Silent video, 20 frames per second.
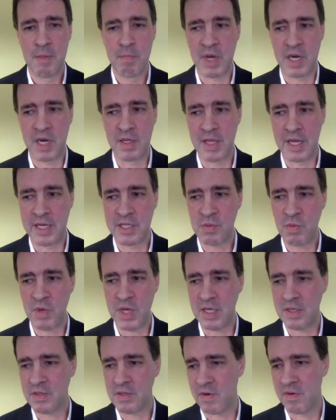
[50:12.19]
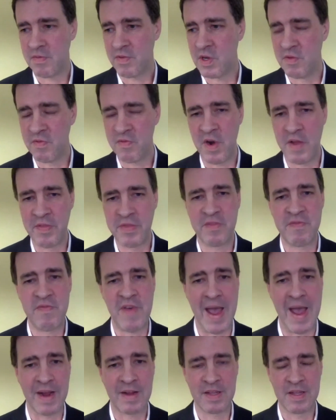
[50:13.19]
But unless we sort of confront the
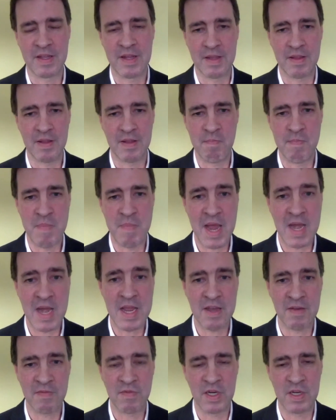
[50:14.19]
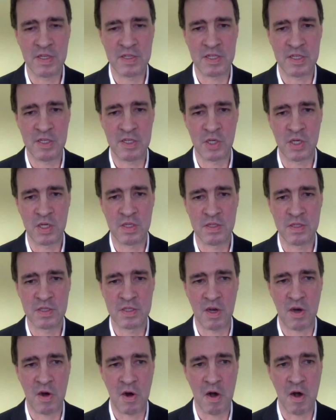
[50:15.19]
fact that many of the
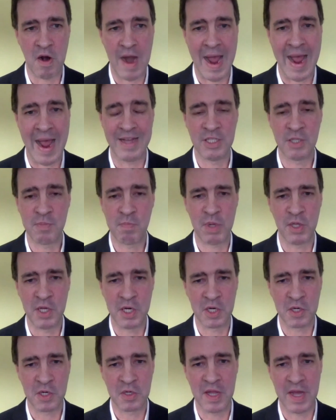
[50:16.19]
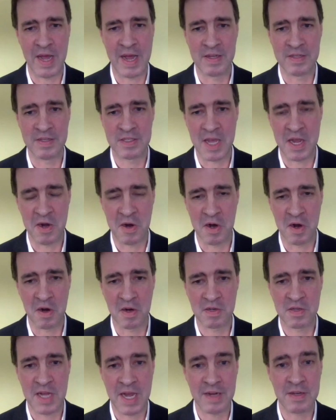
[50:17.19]
decisions are as political as they
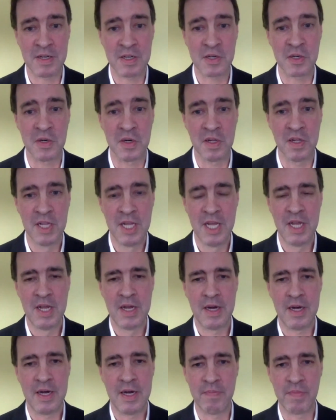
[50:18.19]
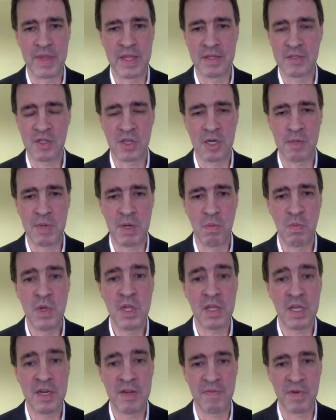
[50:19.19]
are technical, it's going to be
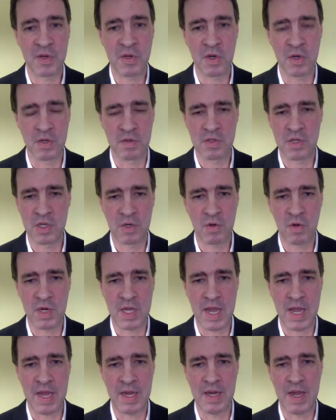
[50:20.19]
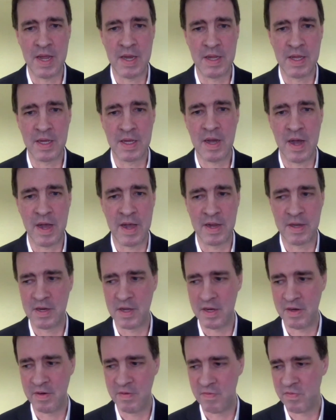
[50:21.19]
really difficult to create any
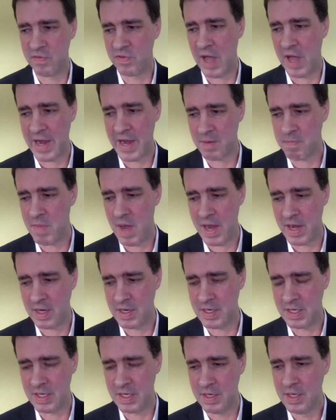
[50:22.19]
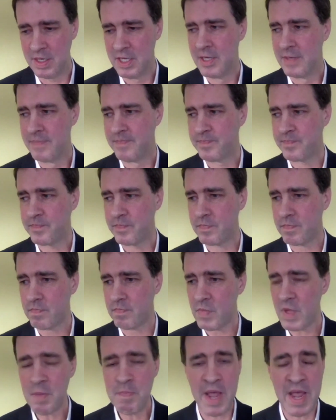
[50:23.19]
kind of like-minded
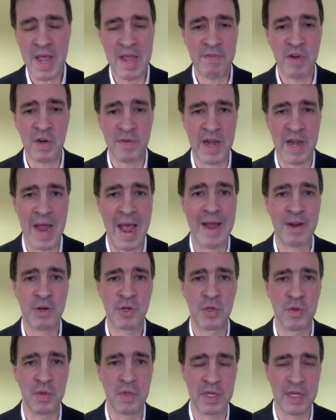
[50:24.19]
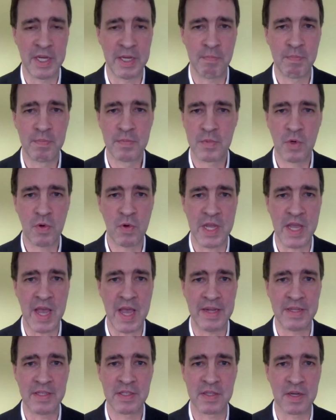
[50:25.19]
behavior that actually
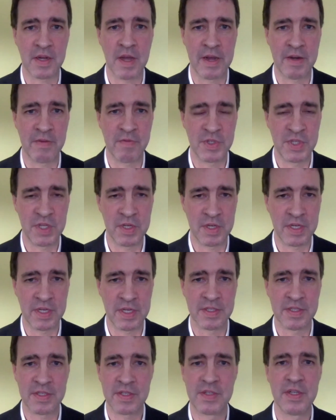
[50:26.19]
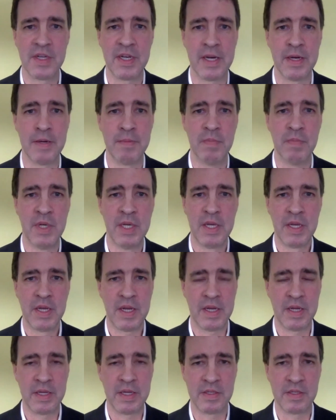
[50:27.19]
creates the kind of resilience
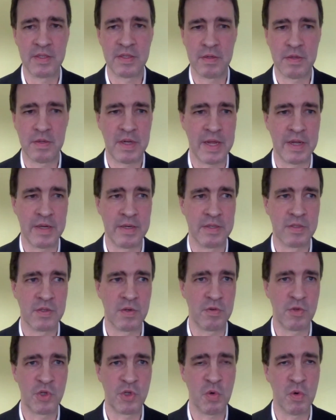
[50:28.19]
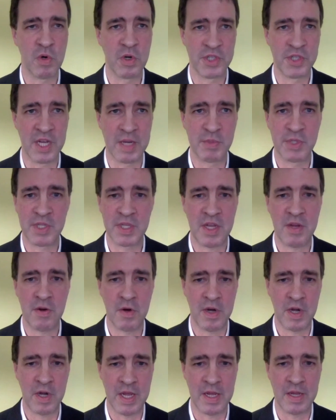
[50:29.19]
and sort of shores up
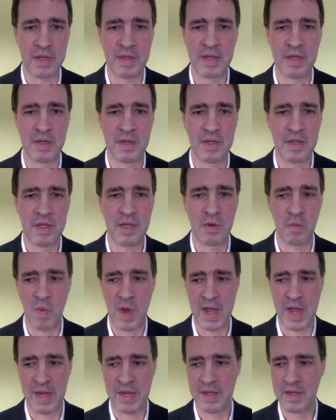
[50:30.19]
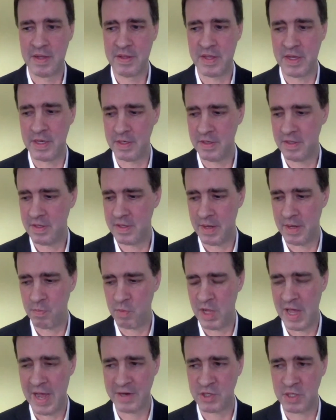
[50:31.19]
security in a way
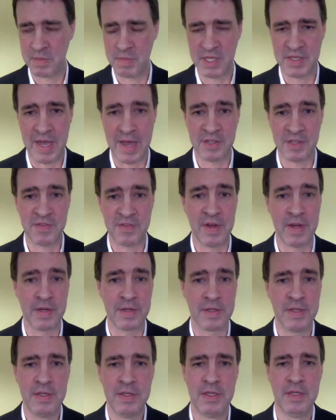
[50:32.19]
that will actually be satisfying.